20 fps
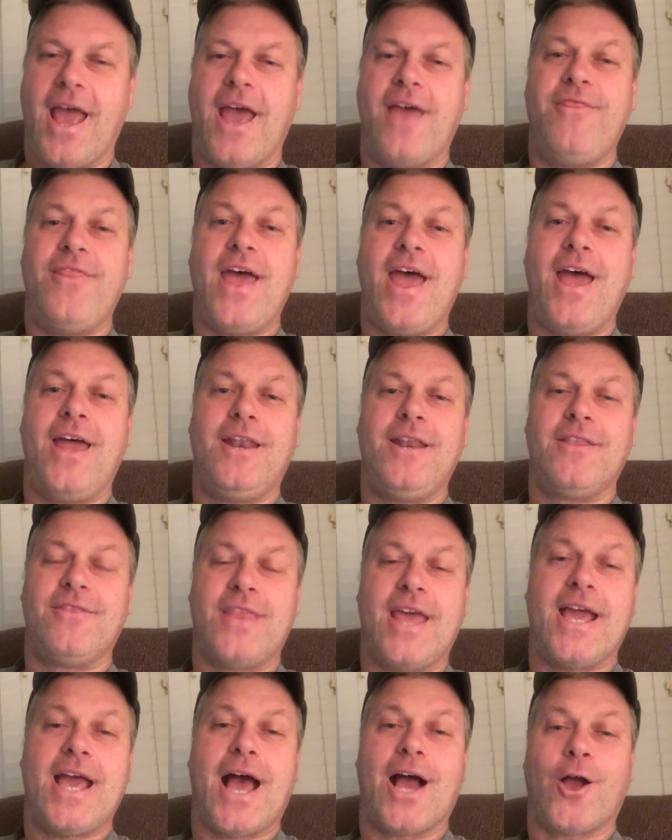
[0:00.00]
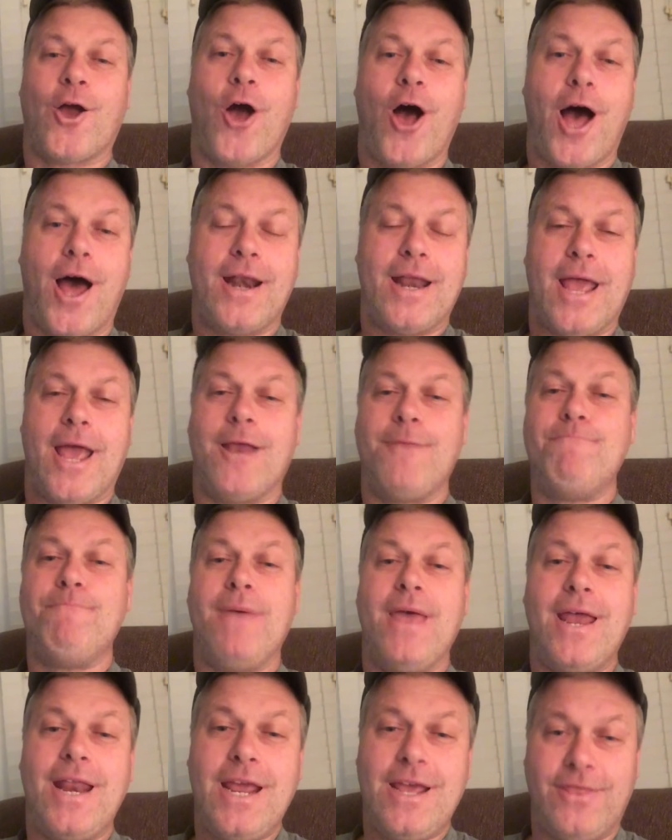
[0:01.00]
And then they got caught
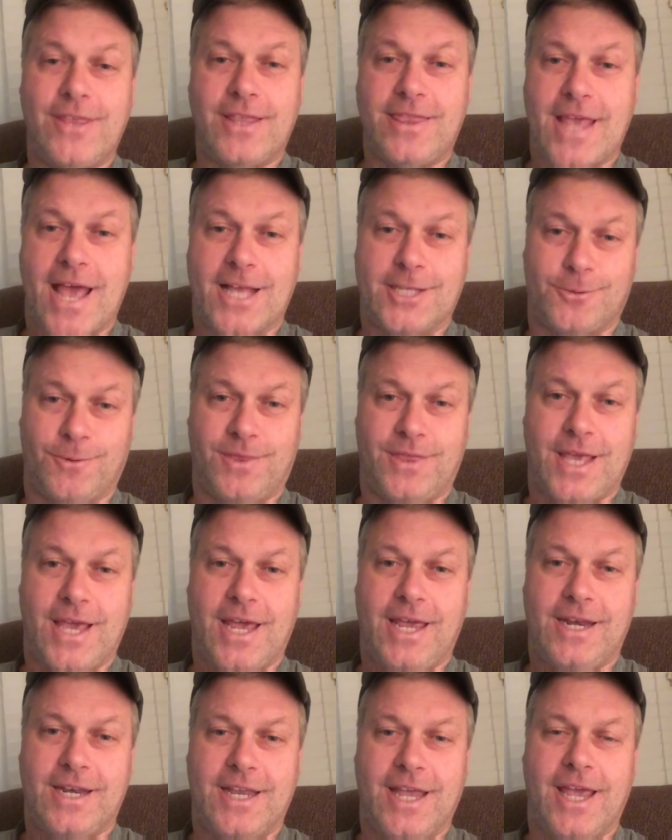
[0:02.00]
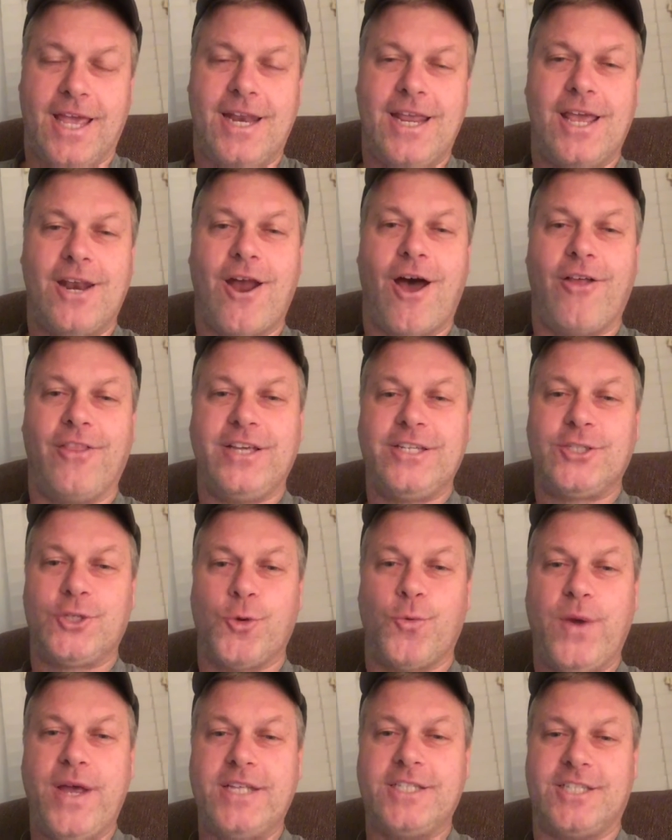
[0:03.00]
admitting that that's what they did in all these
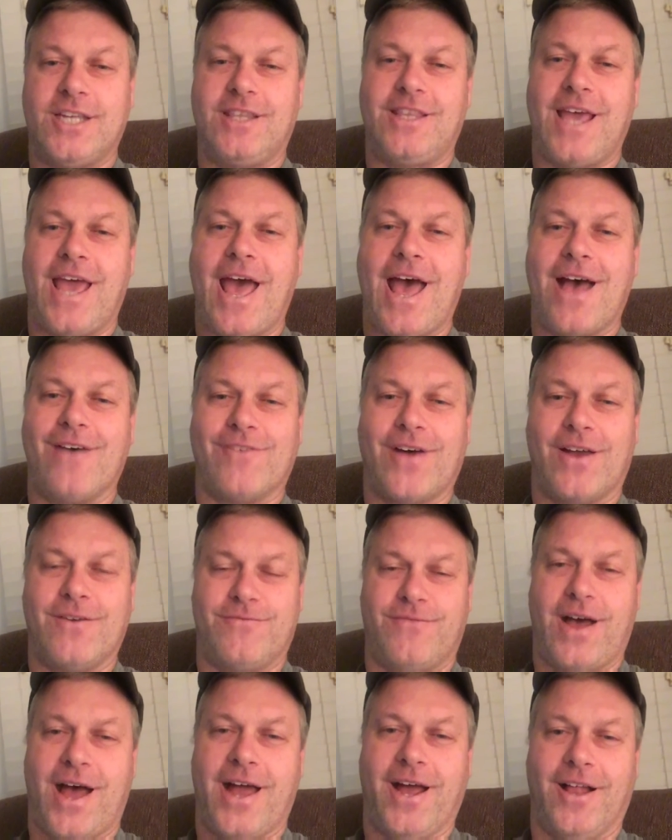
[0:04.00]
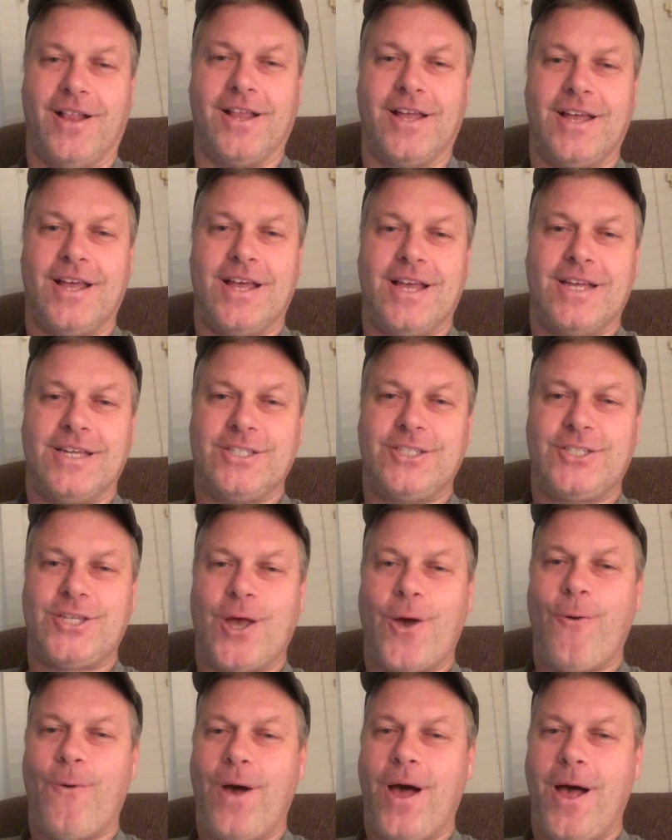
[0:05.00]
tweets that they have on file.
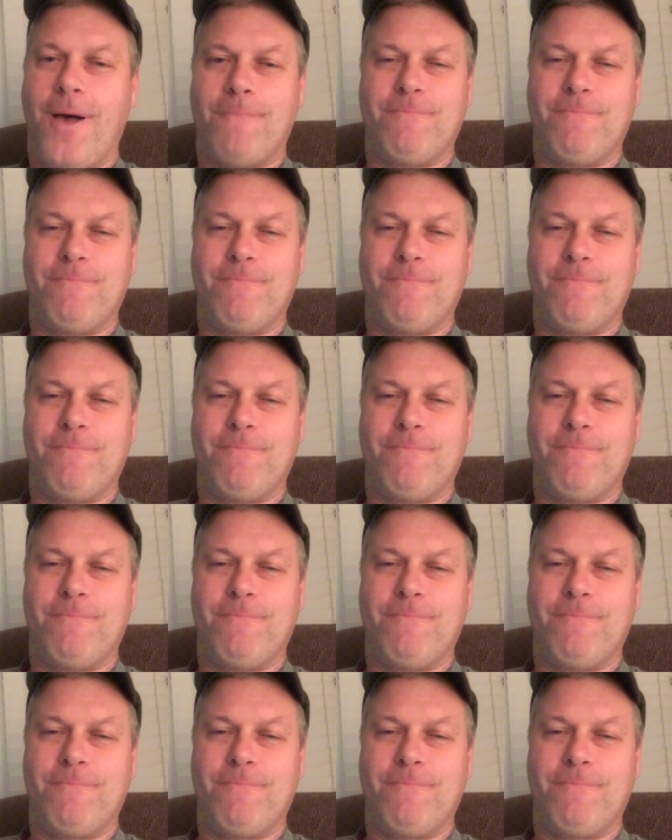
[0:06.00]
So,